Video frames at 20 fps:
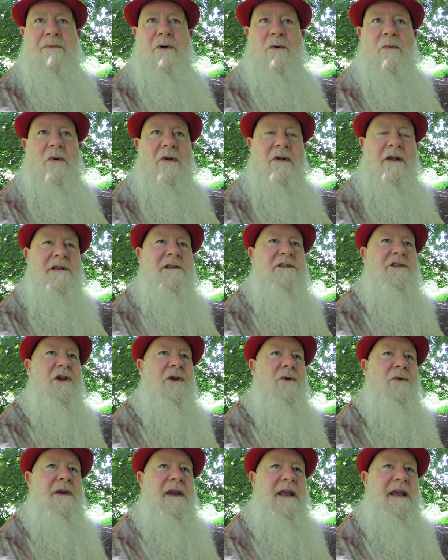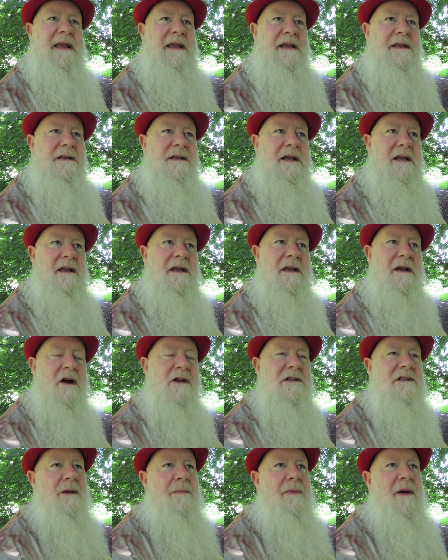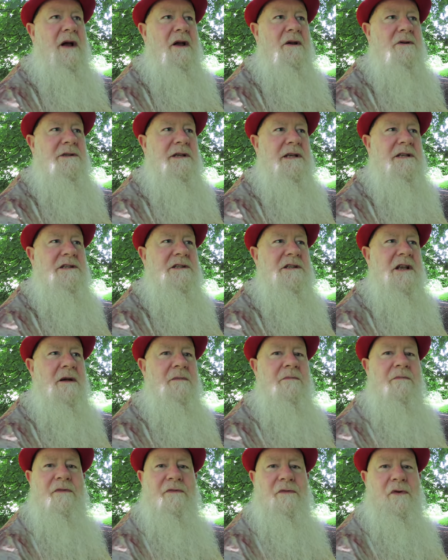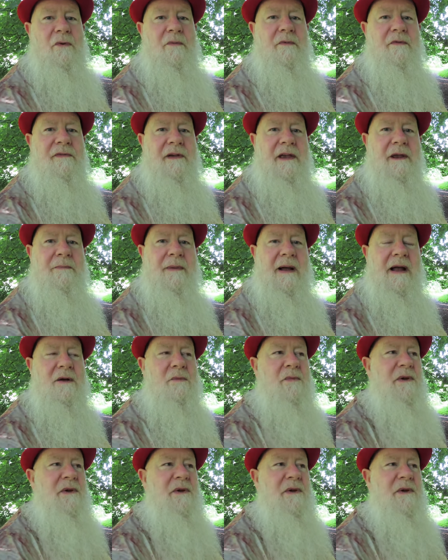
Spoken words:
But what I do need, I suppose, is some form of feedback.